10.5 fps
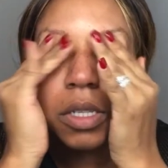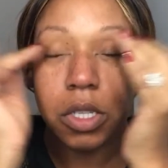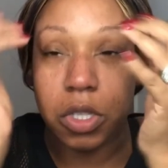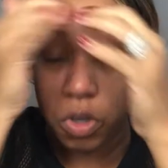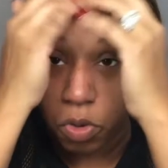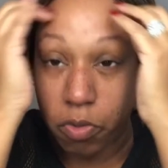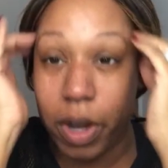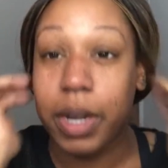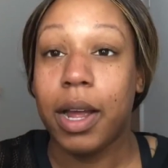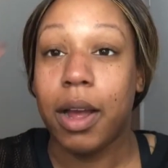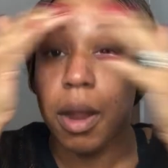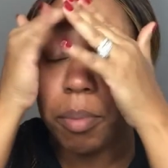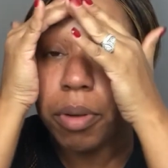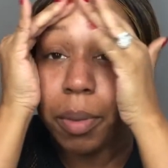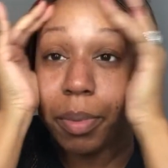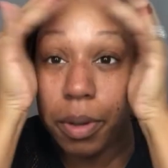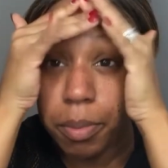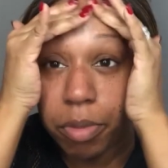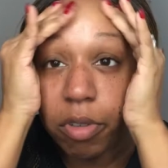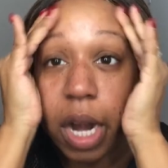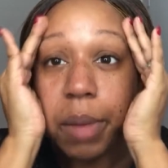So right now I'm prepping and
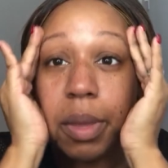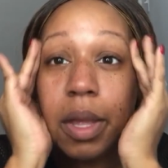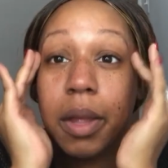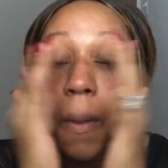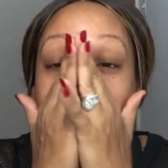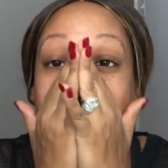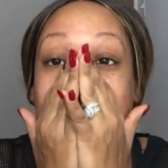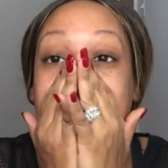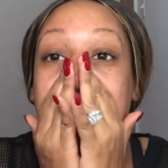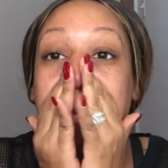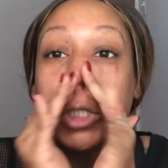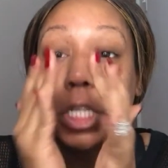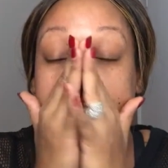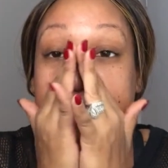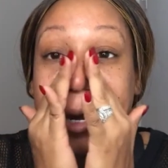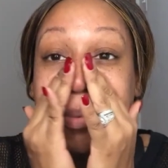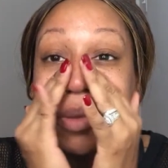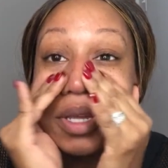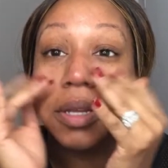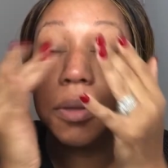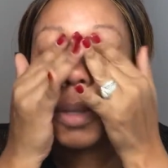priming. I just prepped
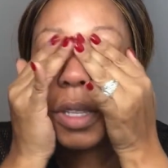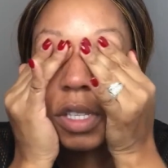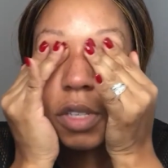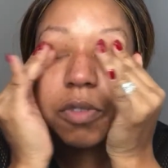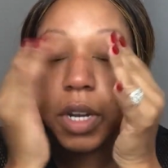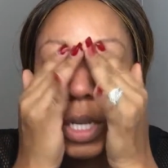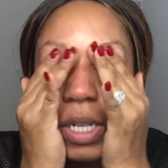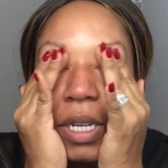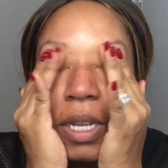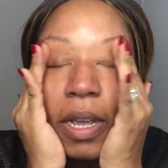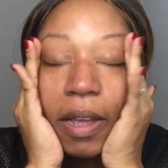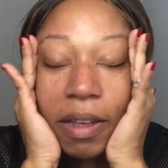it, it's ready.